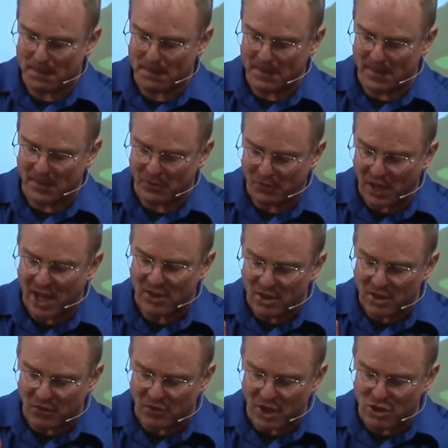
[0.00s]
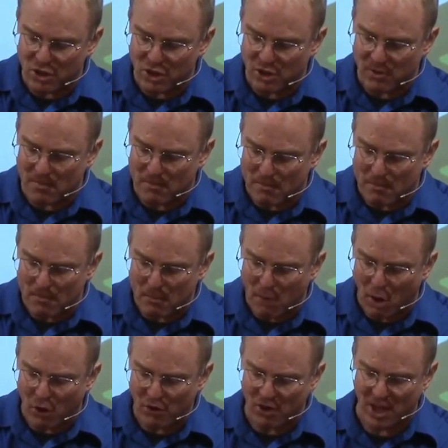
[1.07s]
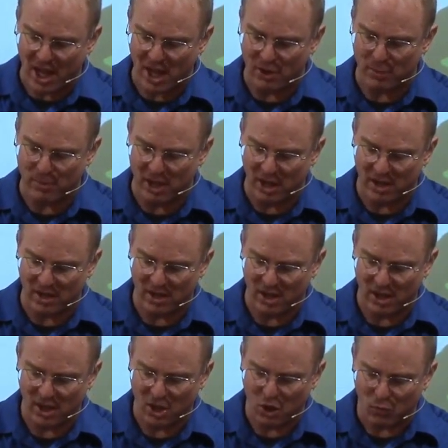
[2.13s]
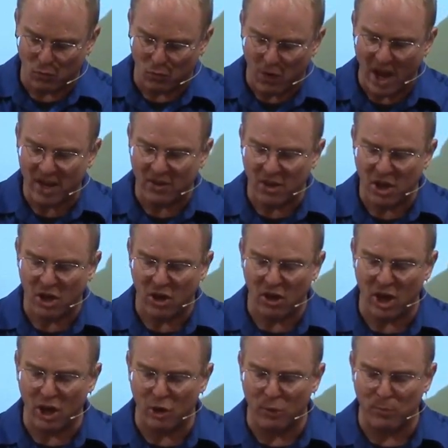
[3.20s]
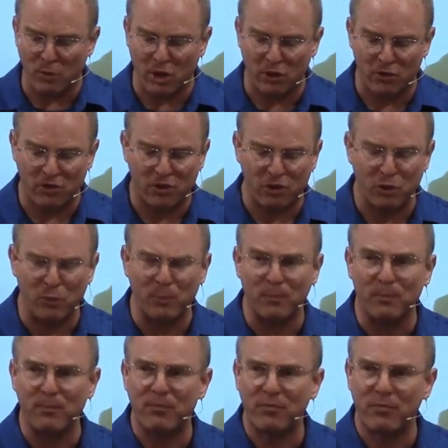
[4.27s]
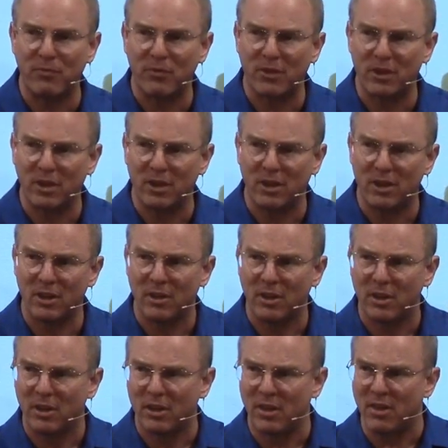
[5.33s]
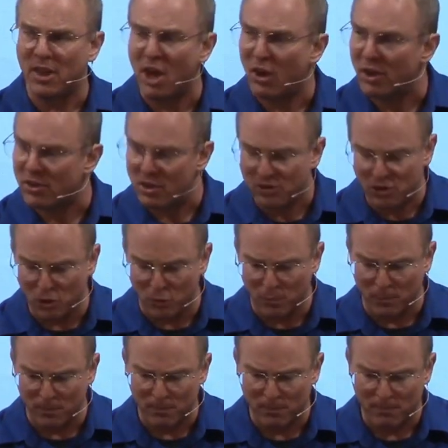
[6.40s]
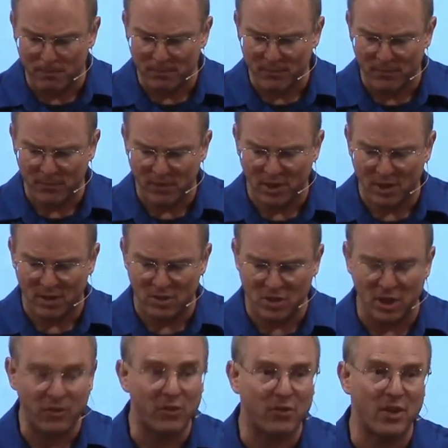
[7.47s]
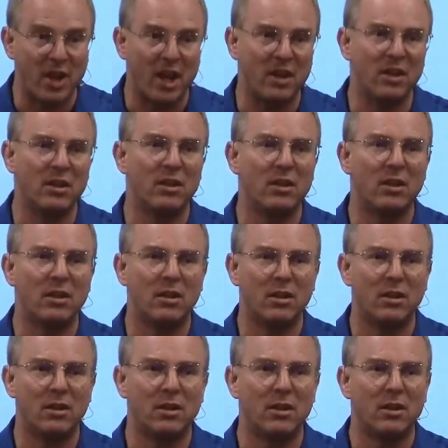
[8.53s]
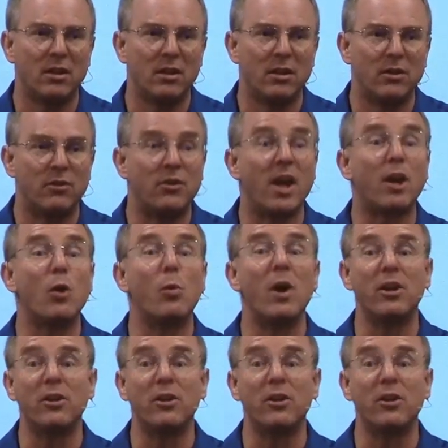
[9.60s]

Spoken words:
And it's like the decision Martha had to make right there at her brother's tomb. There at the tomb, Jesus said, take away the